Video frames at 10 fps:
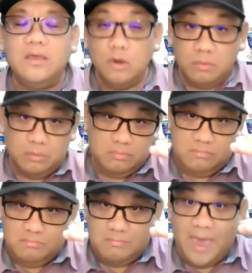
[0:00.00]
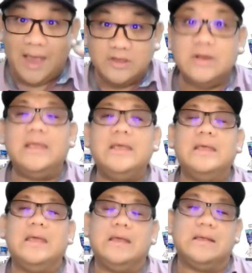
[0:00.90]
You actually,
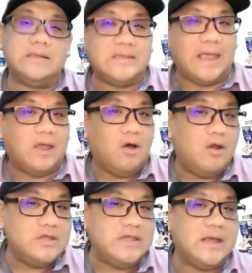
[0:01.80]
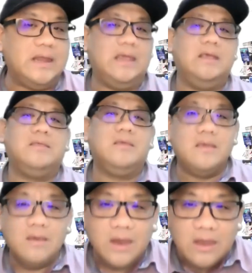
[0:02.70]
psychologically,
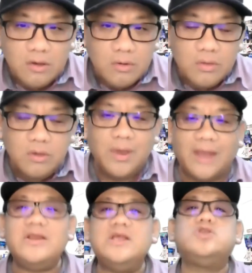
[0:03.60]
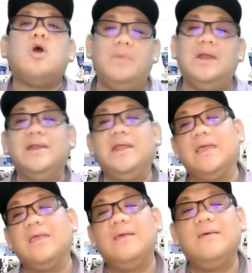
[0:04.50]
you actually stop learning.
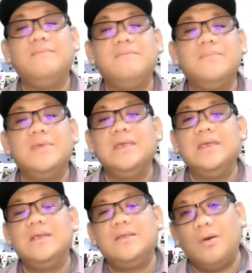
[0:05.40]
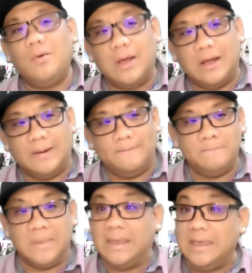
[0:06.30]
So
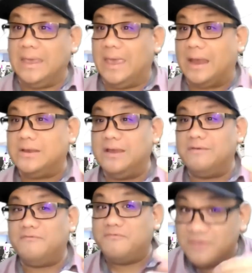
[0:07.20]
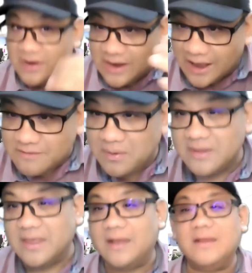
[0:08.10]
he actually further
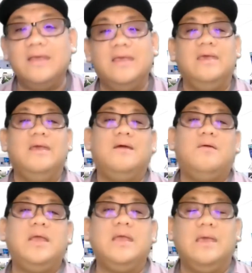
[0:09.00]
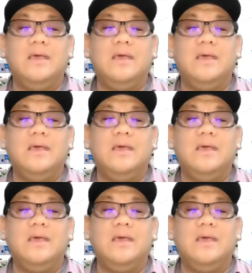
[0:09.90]
explains that, right?